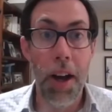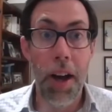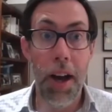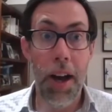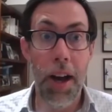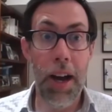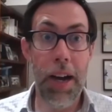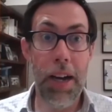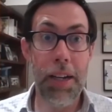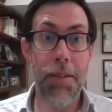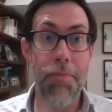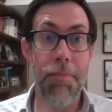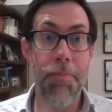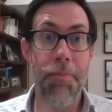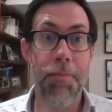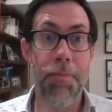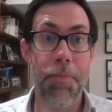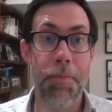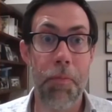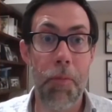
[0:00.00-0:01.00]
a
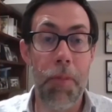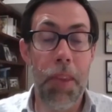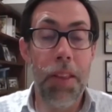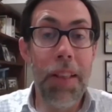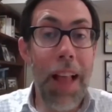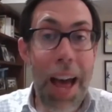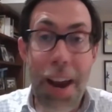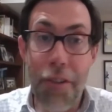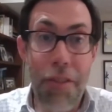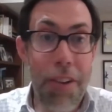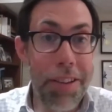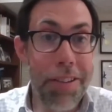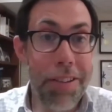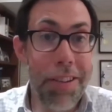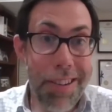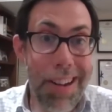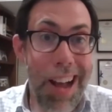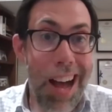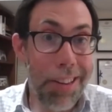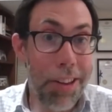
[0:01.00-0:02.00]
lot of
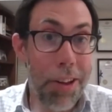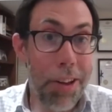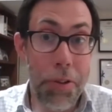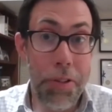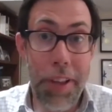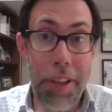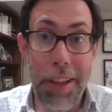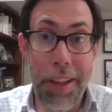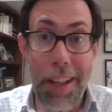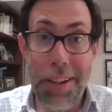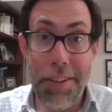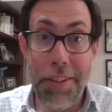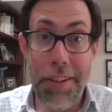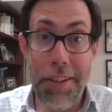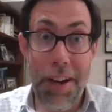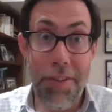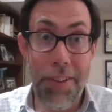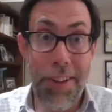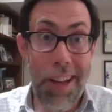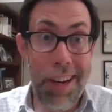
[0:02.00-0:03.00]
reasons not to do state
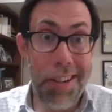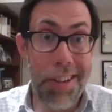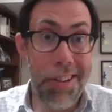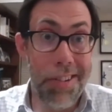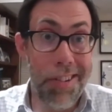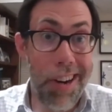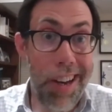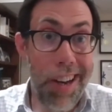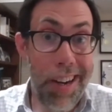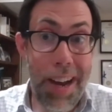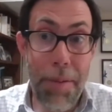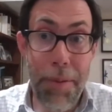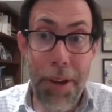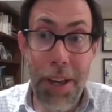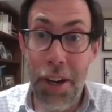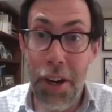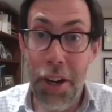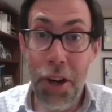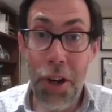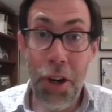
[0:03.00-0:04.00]
legislative elections, right? I
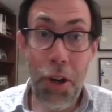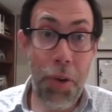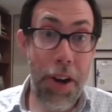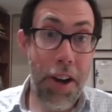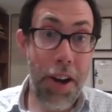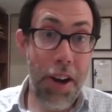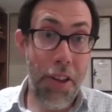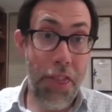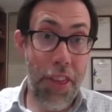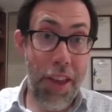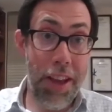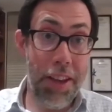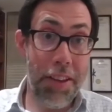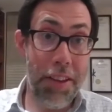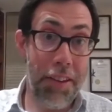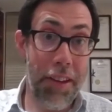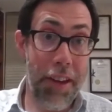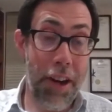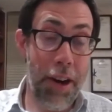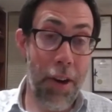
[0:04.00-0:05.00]
mean, who here
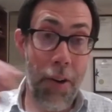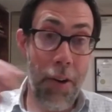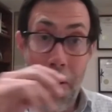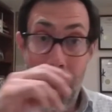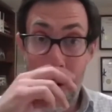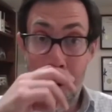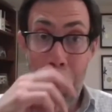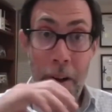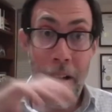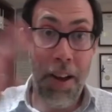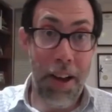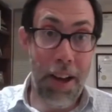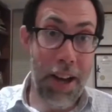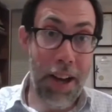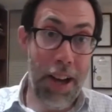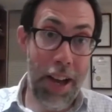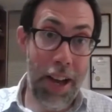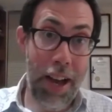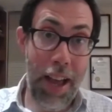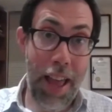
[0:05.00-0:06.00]
thinks,
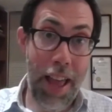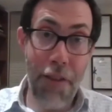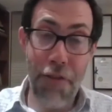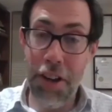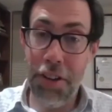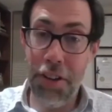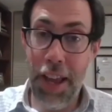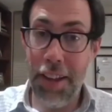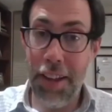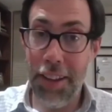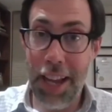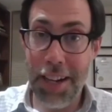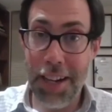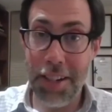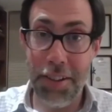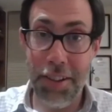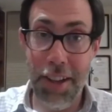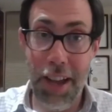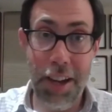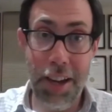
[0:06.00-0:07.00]
every state
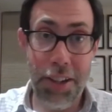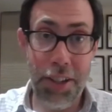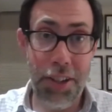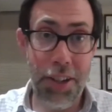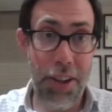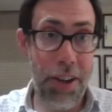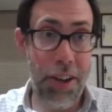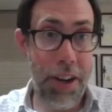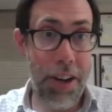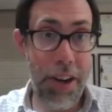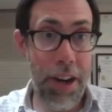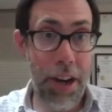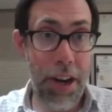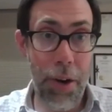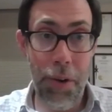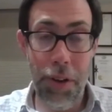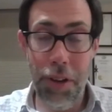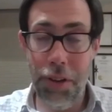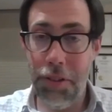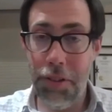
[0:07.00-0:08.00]
legislator,
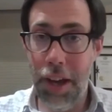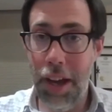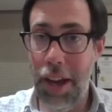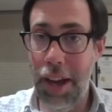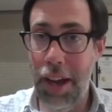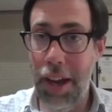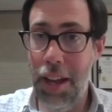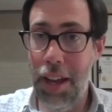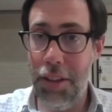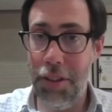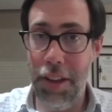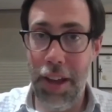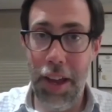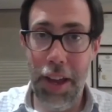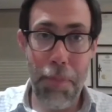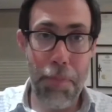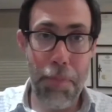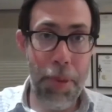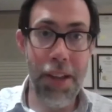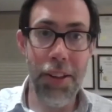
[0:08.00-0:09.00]
is
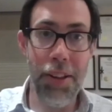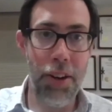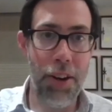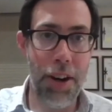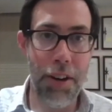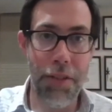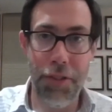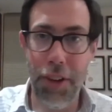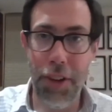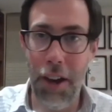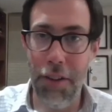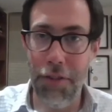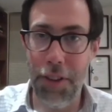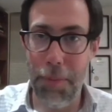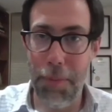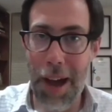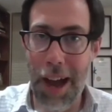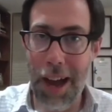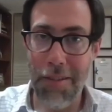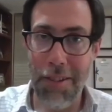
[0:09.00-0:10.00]
a pillar of
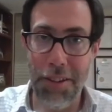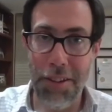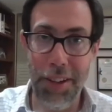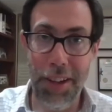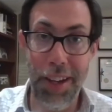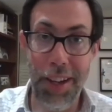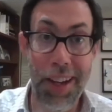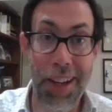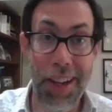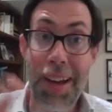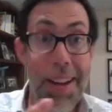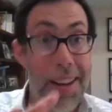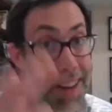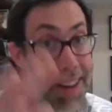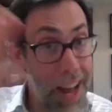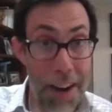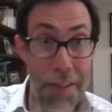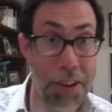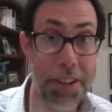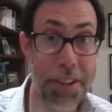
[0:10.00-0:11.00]
democracy?
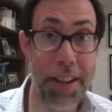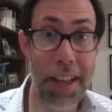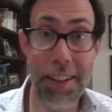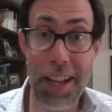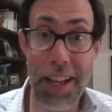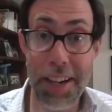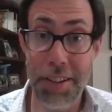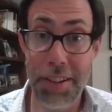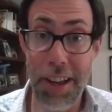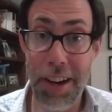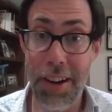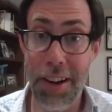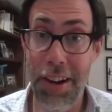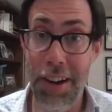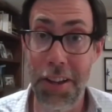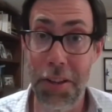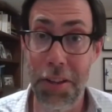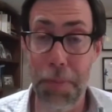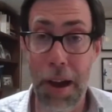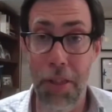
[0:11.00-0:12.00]
Not every state legislator
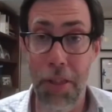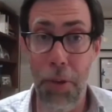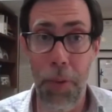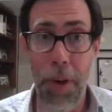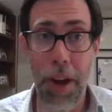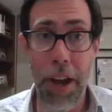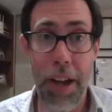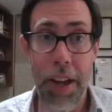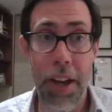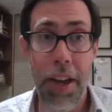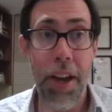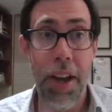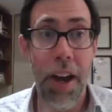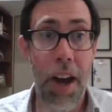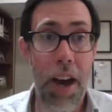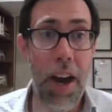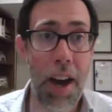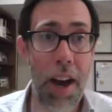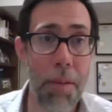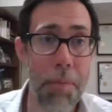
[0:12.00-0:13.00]
is, by the way.
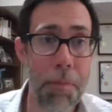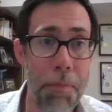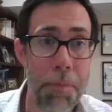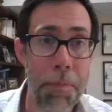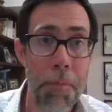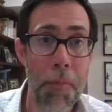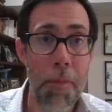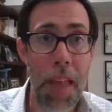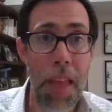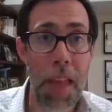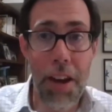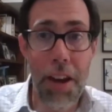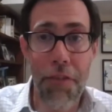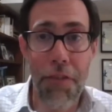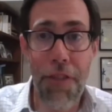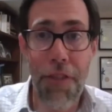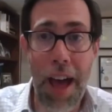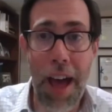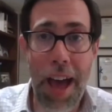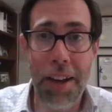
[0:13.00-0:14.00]
And in
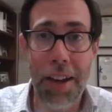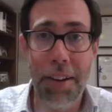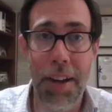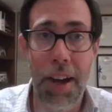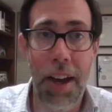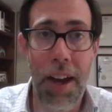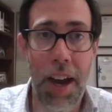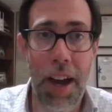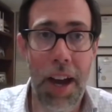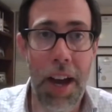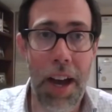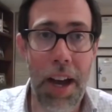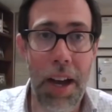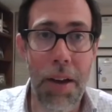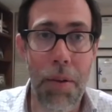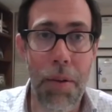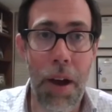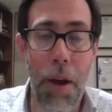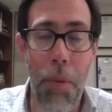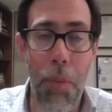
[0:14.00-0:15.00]
fact,
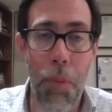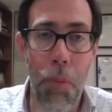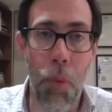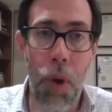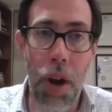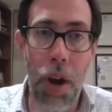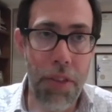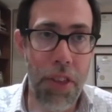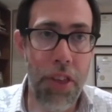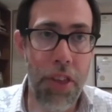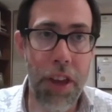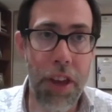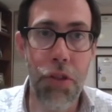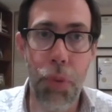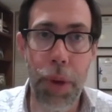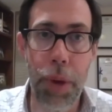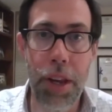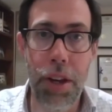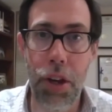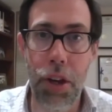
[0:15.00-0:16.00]
one of the things
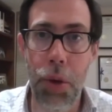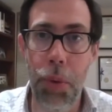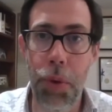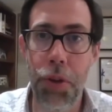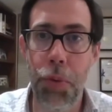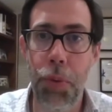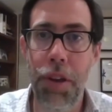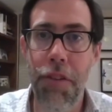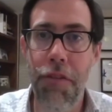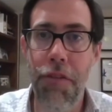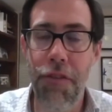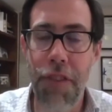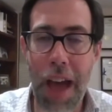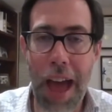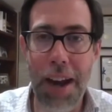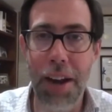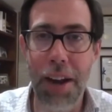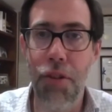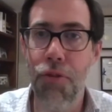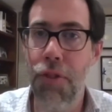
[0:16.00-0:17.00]
we do is we
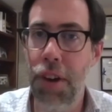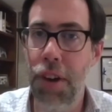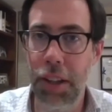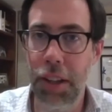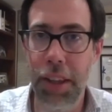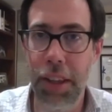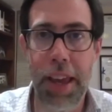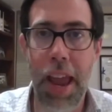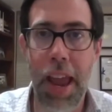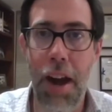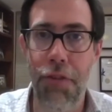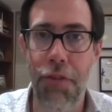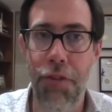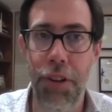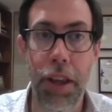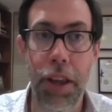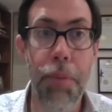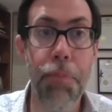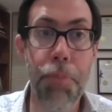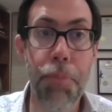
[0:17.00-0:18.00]
vet really
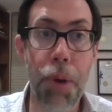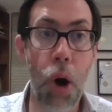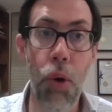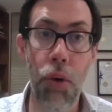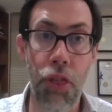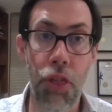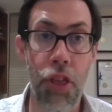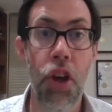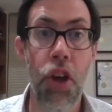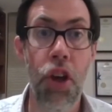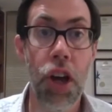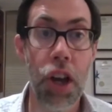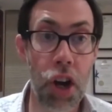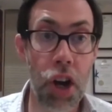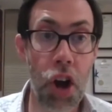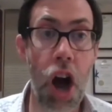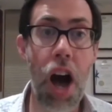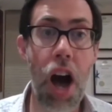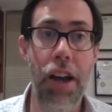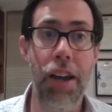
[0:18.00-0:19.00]
carefully both
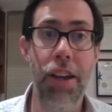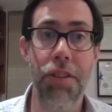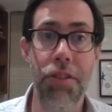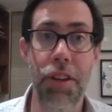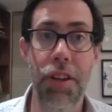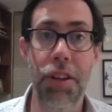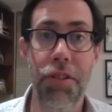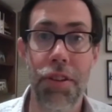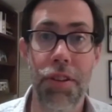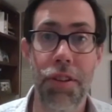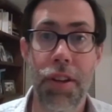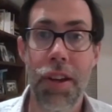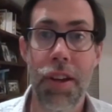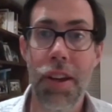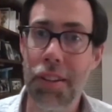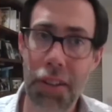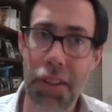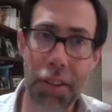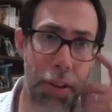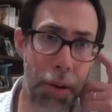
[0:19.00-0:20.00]
caucuses.
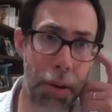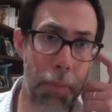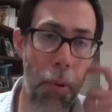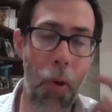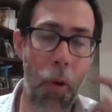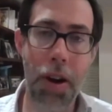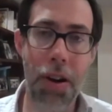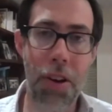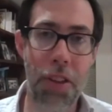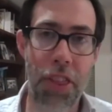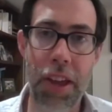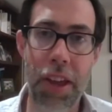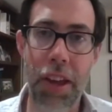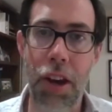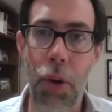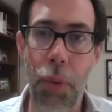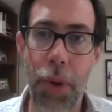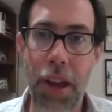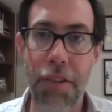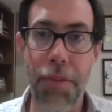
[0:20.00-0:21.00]
This is an important thing. You
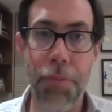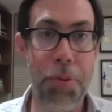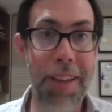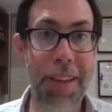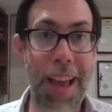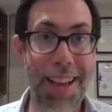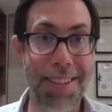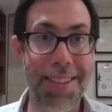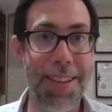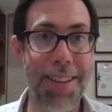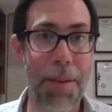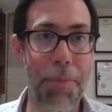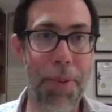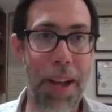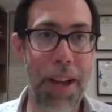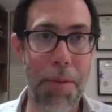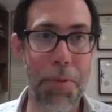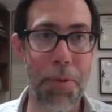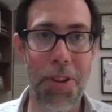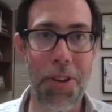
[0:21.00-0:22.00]
know, we get obsessed
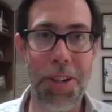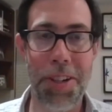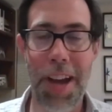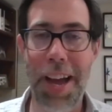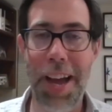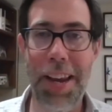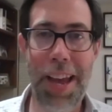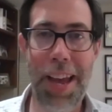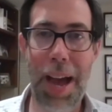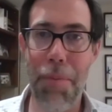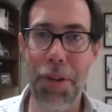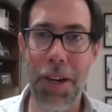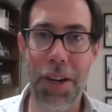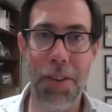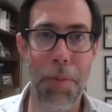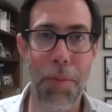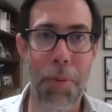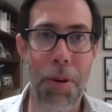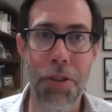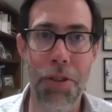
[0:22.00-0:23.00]
sometimes with the shiny
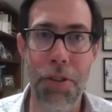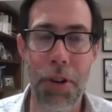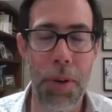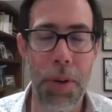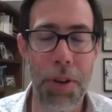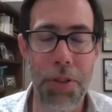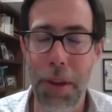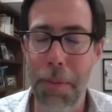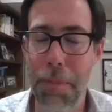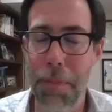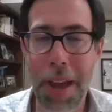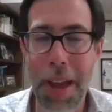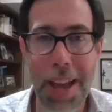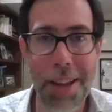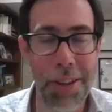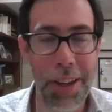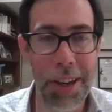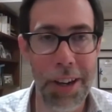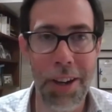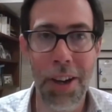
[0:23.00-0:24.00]
object, the person who has the
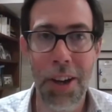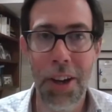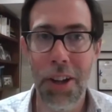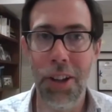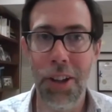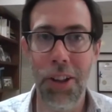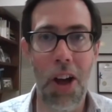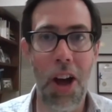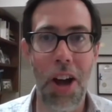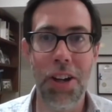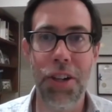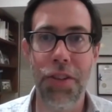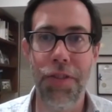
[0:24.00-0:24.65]
amazing launch